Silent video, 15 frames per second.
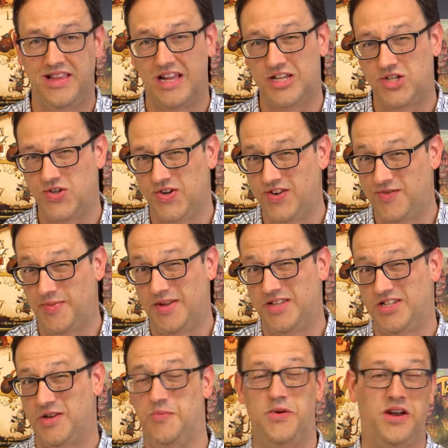that should have been
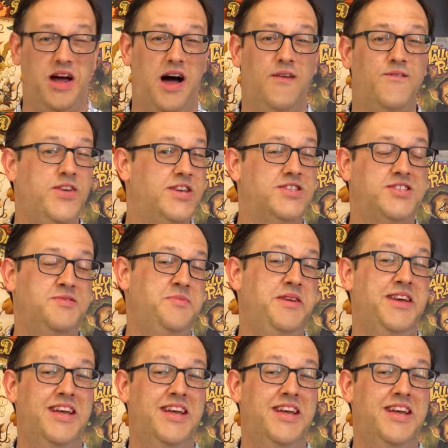somewhat obvious to me,